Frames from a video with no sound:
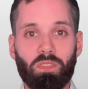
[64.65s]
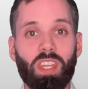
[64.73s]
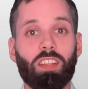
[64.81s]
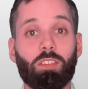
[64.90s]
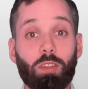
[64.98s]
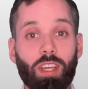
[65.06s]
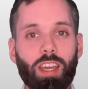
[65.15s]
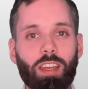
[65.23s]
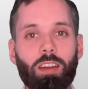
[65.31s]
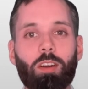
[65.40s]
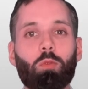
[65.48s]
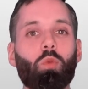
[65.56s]

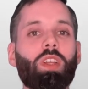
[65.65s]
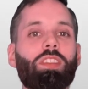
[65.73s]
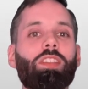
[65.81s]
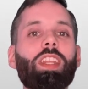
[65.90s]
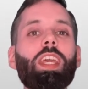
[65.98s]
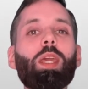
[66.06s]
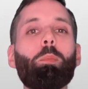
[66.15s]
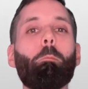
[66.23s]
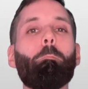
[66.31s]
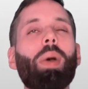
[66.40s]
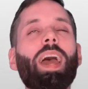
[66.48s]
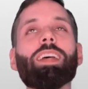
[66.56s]
Today, with the
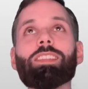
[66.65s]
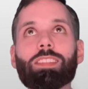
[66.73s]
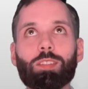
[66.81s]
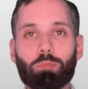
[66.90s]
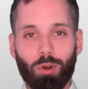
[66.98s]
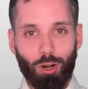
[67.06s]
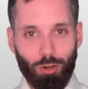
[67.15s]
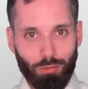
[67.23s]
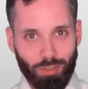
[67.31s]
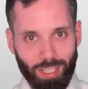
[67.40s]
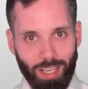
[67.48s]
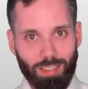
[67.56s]
best
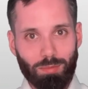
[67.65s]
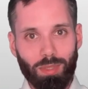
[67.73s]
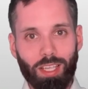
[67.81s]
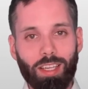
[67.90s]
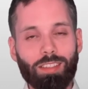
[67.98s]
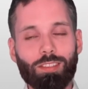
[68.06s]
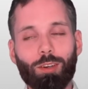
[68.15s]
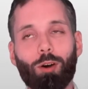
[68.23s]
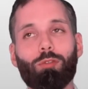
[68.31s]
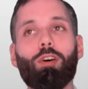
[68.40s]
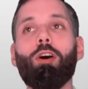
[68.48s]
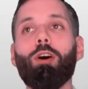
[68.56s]
PerFinExplains
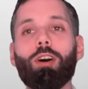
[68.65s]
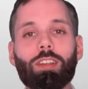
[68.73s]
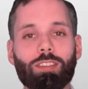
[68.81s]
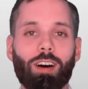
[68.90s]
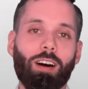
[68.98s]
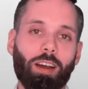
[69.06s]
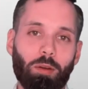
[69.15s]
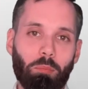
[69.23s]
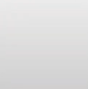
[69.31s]
of all time.